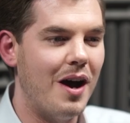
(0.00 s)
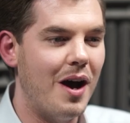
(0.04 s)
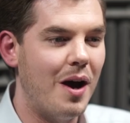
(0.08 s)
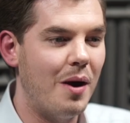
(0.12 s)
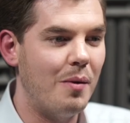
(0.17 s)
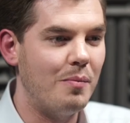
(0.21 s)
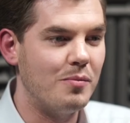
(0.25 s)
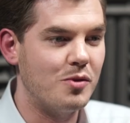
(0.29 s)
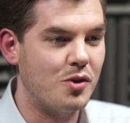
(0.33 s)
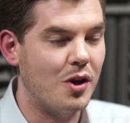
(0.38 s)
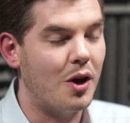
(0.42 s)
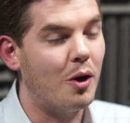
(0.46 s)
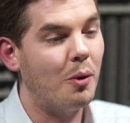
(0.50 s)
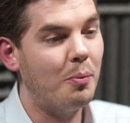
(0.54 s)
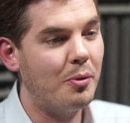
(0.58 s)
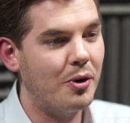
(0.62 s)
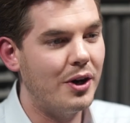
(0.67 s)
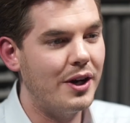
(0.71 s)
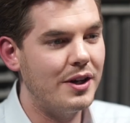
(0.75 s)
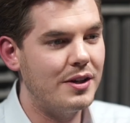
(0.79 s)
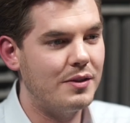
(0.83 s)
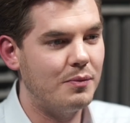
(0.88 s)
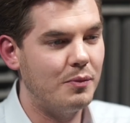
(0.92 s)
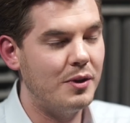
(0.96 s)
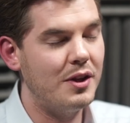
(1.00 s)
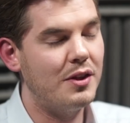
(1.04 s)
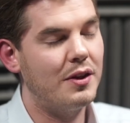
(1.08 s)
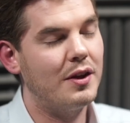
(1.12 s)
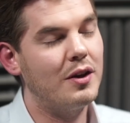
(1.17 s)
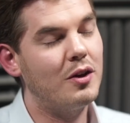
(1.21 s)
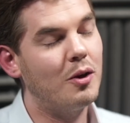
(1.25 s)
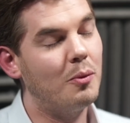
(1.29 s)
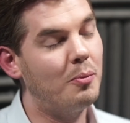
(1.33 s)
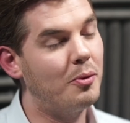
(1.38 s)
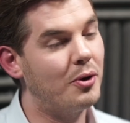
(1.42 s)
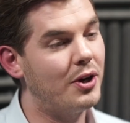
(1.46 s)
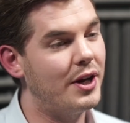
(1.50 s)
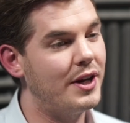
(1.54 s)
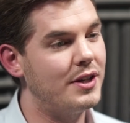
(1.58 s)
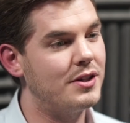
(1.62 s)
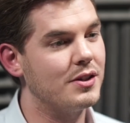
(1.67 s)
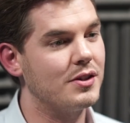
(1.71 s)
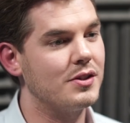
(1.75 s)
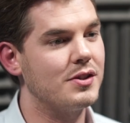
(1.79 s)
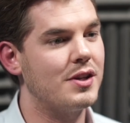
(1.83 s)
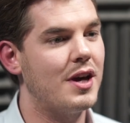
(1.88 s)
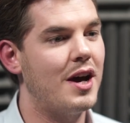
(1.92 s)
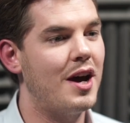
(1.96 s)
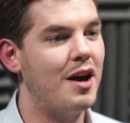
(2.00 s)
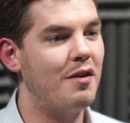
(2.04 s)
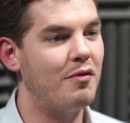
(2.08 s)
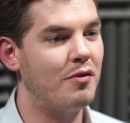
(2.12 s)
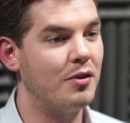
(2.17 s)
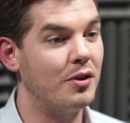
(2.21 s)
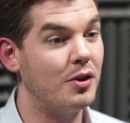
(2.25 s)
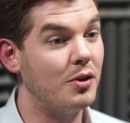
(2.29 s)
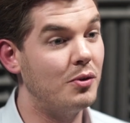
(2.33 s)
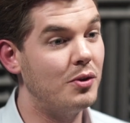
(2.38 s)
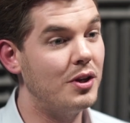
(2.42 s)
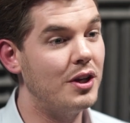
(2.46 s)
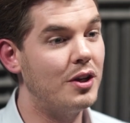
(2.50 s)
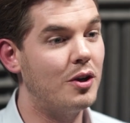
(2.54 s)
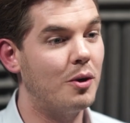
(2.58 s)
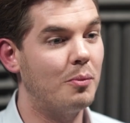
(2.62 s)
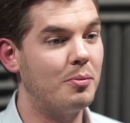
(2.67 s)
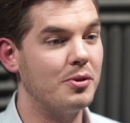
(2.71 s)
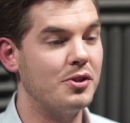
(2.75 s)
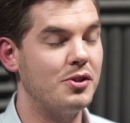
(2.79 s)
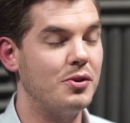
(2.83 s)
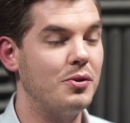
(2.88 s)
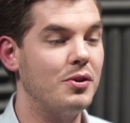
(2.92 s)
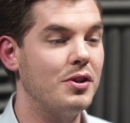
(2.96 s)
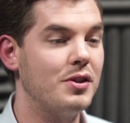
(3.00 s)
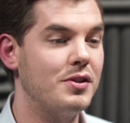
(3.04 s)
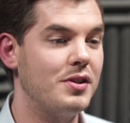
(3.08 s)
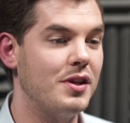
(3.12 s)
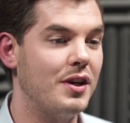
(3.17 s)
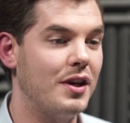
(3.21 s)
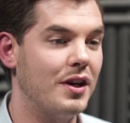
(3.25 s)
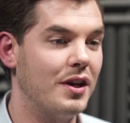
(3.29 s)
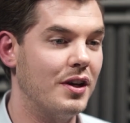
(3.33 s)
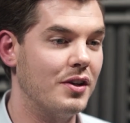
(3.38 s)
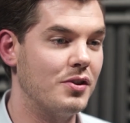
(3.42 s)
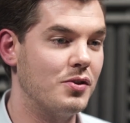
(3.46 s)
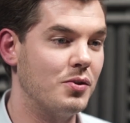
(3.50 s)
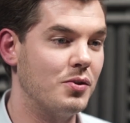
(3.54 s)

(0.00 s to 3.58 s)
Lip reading: We think operators have a unique opportunity here